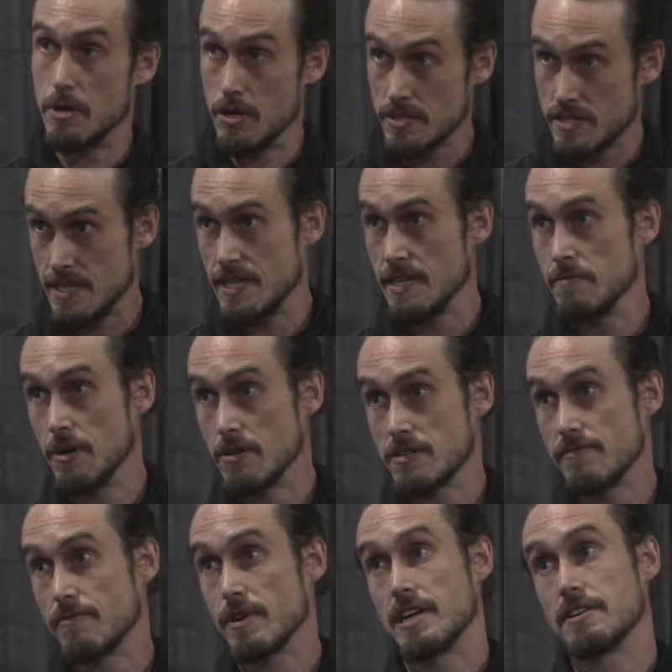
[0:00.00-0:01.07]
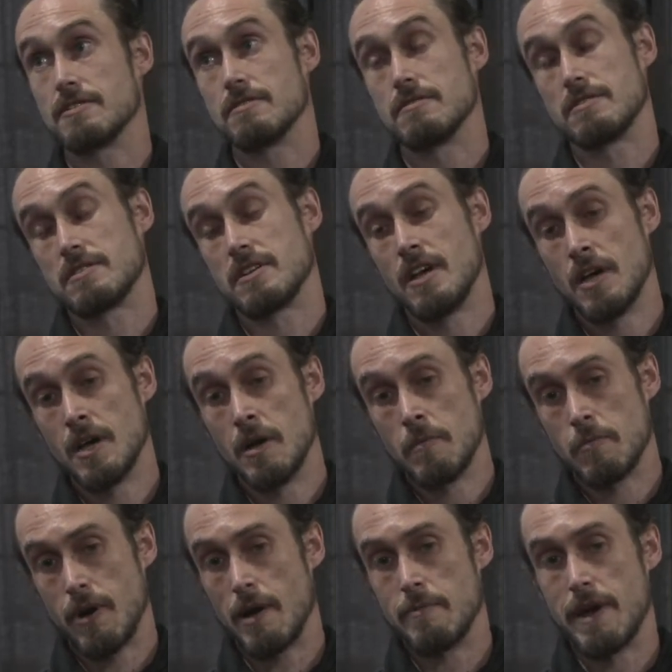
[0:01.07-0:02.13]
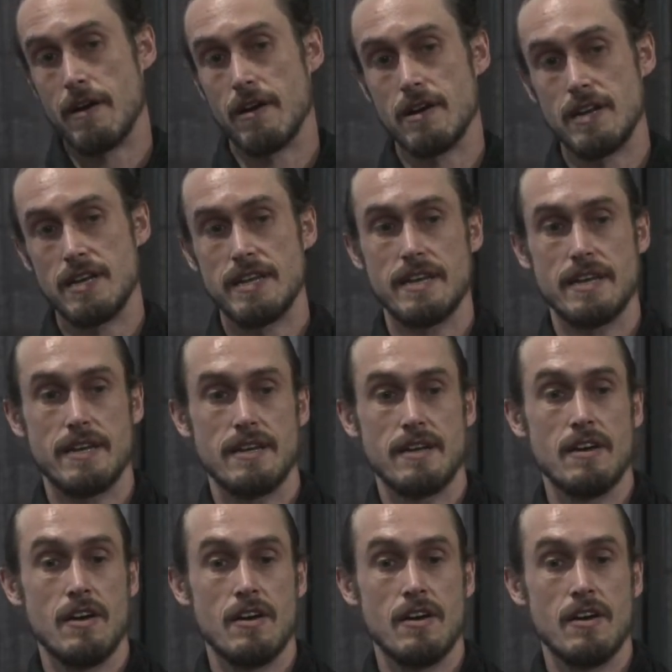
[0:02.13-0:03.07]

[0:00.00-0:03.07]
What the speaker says: mostly. Most of what I do is primarily,